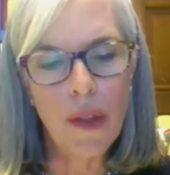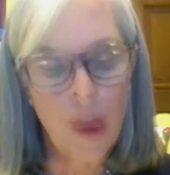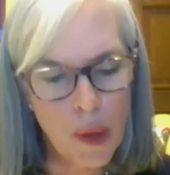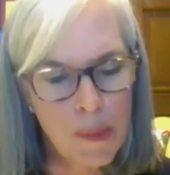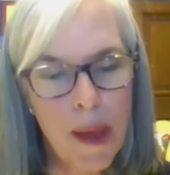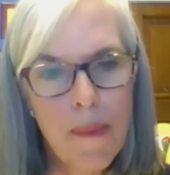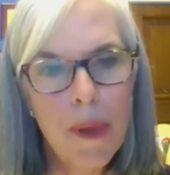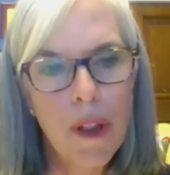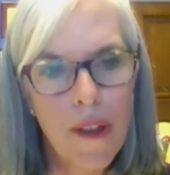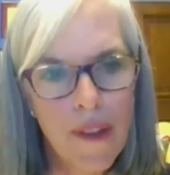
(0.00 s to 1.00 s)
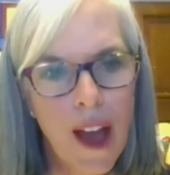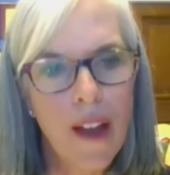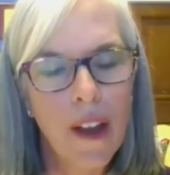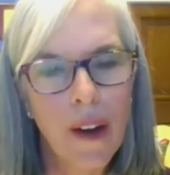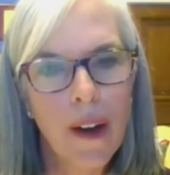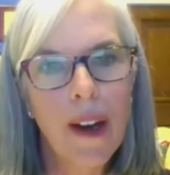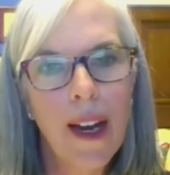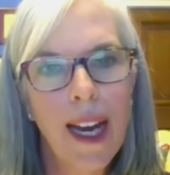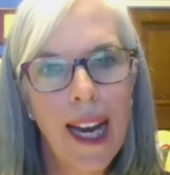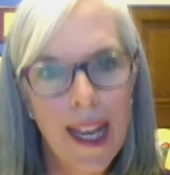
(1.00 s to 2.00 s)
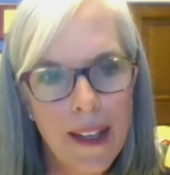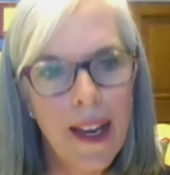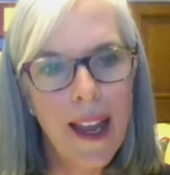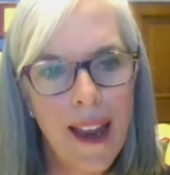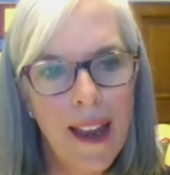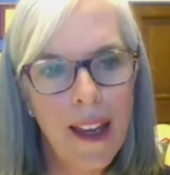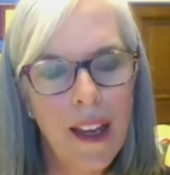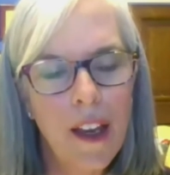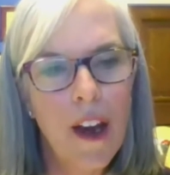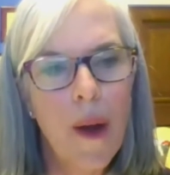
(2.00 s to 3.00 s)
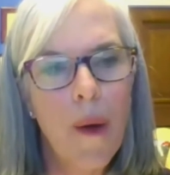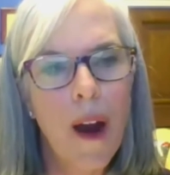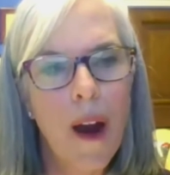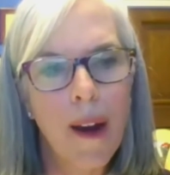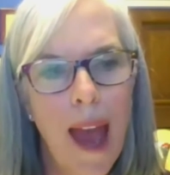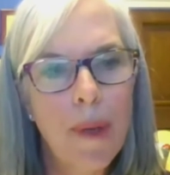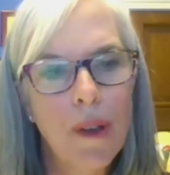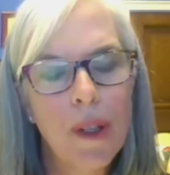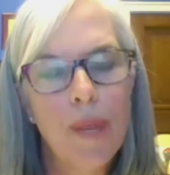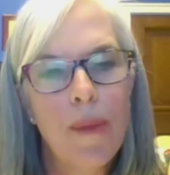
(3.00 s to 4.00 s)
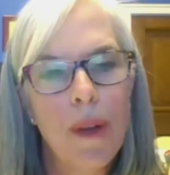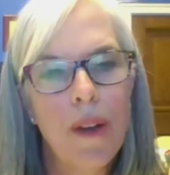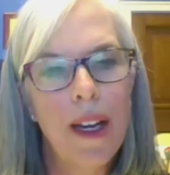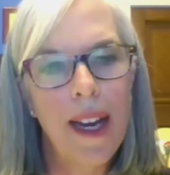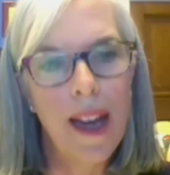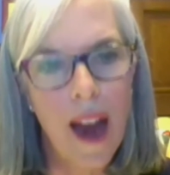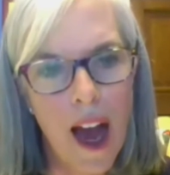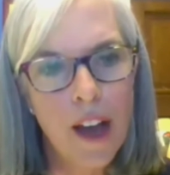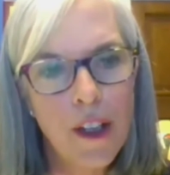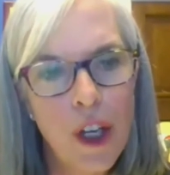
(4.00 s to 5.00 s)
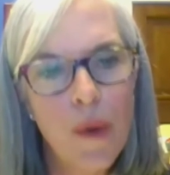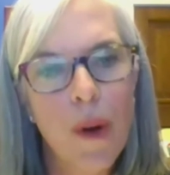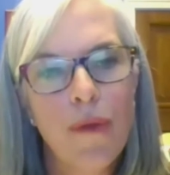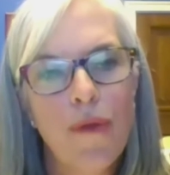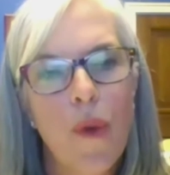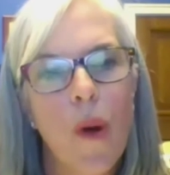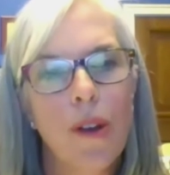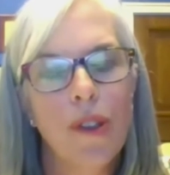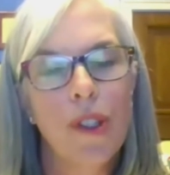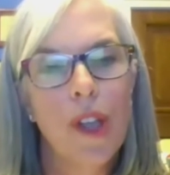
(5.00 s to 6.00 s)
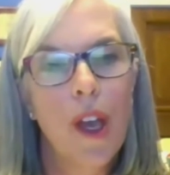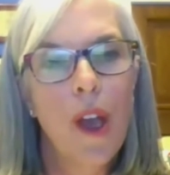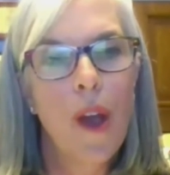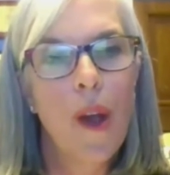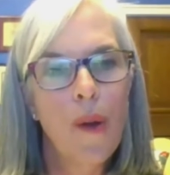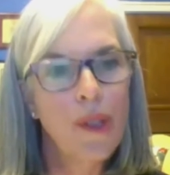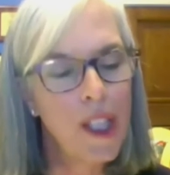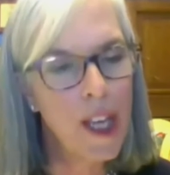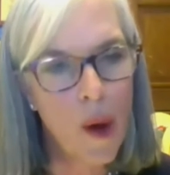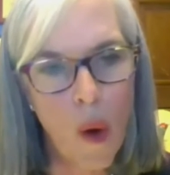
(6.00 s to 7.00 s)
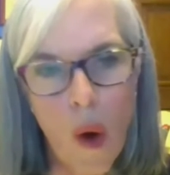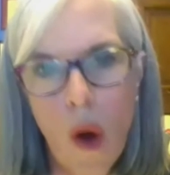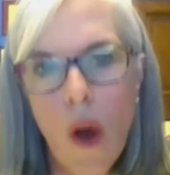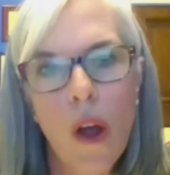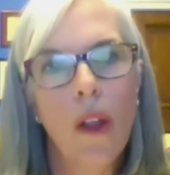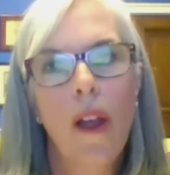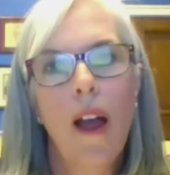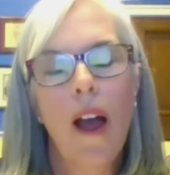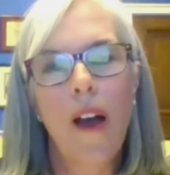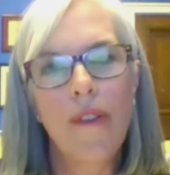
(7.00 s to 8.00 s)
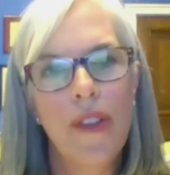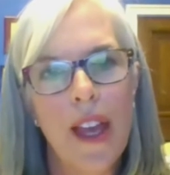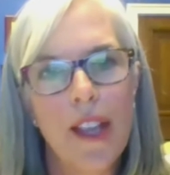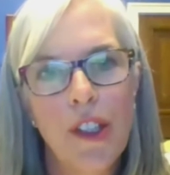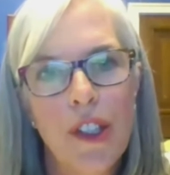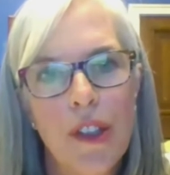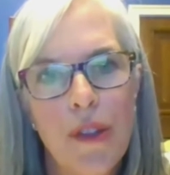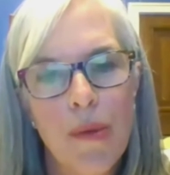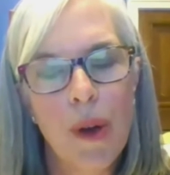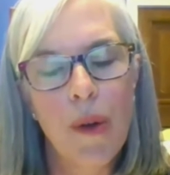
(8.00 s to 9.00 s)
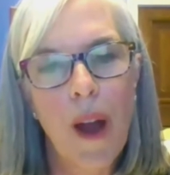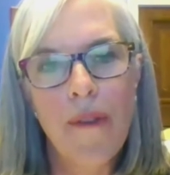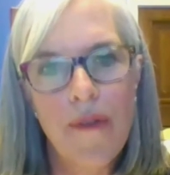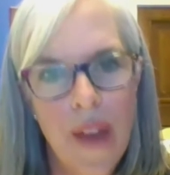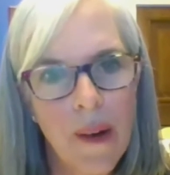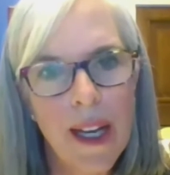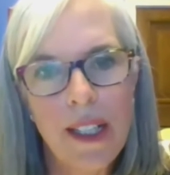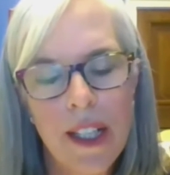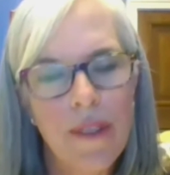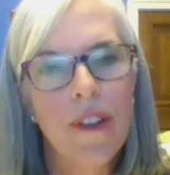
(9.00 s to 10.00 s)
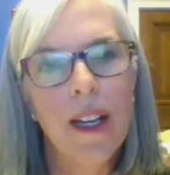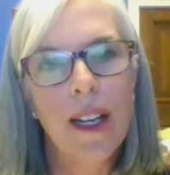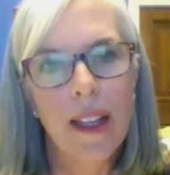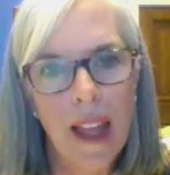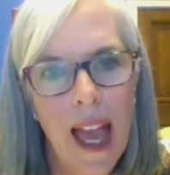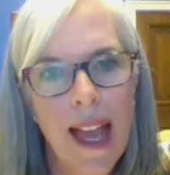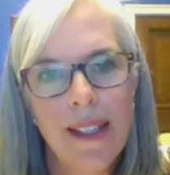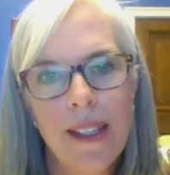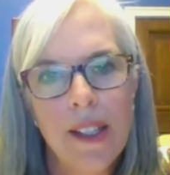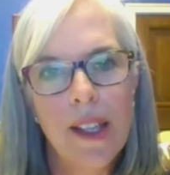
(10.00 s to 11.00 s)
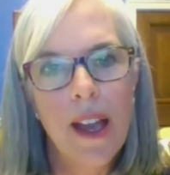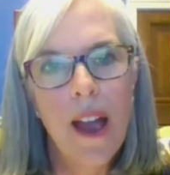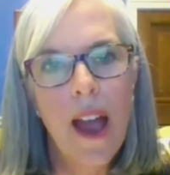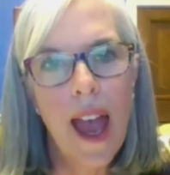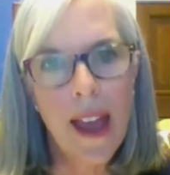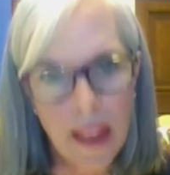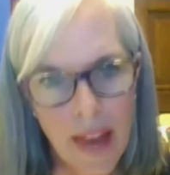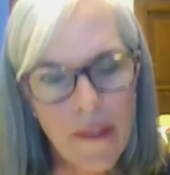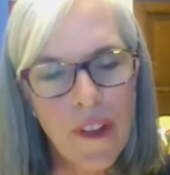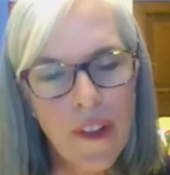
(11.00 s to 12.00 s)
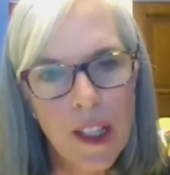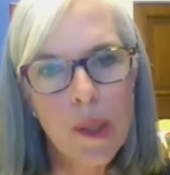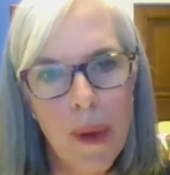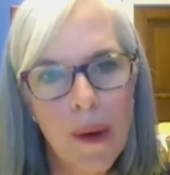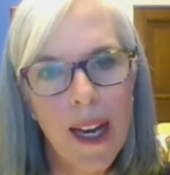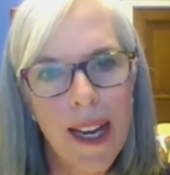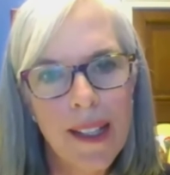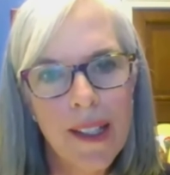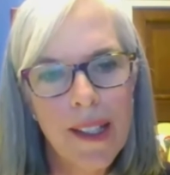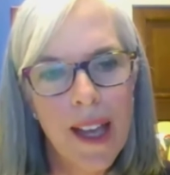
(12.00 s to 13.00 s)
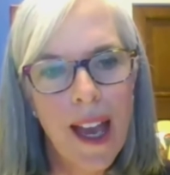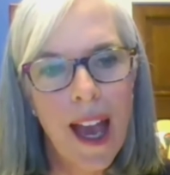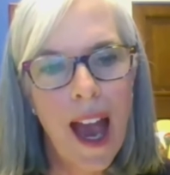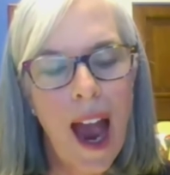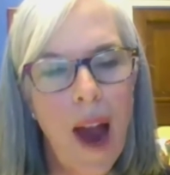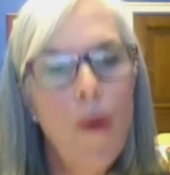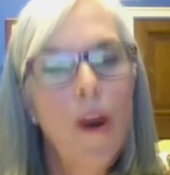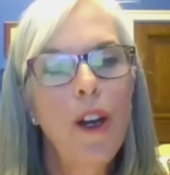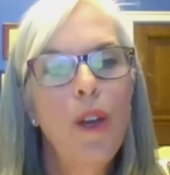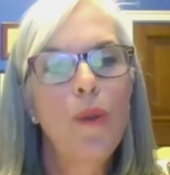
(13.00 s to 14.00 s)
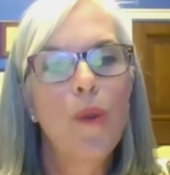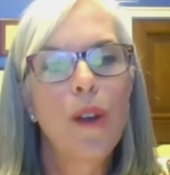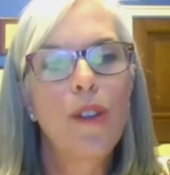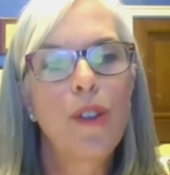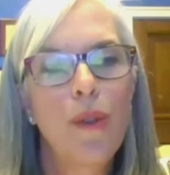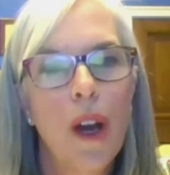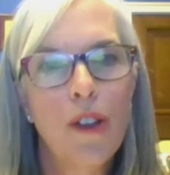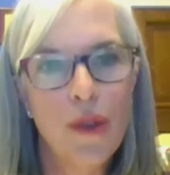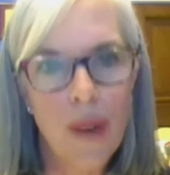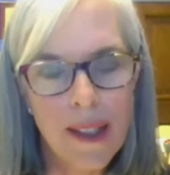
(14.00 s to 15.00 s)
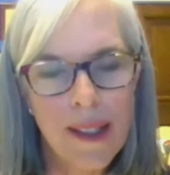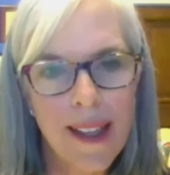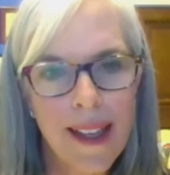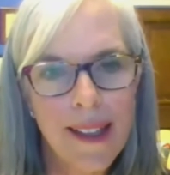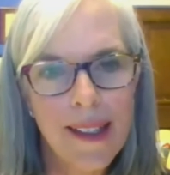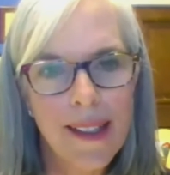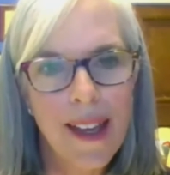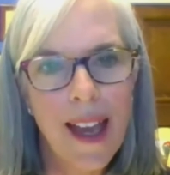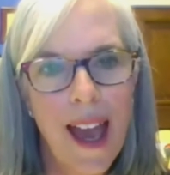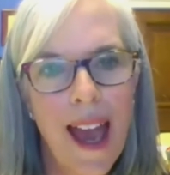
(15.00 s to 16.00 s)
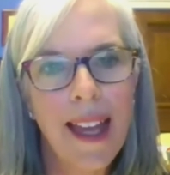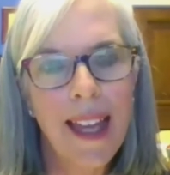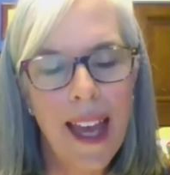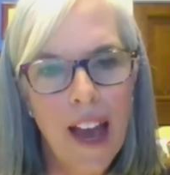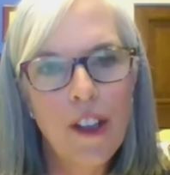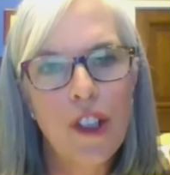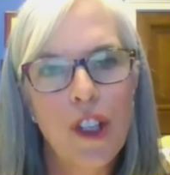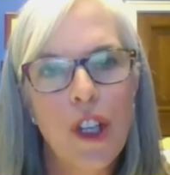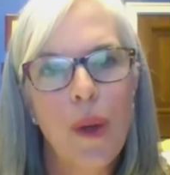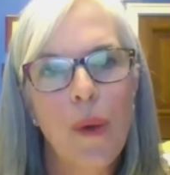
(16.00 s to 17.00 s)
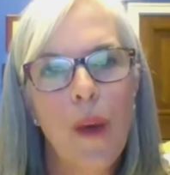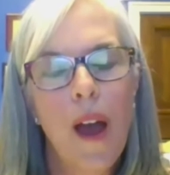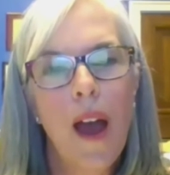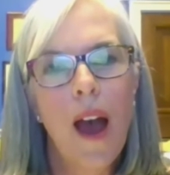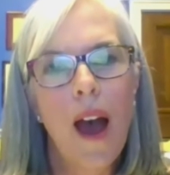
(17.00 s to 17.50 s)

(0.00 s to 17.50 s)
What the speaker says: those people of color in, you know, our Capitol community on your force, who see all of this through a very different lens and life experience. How are you going to address this and get to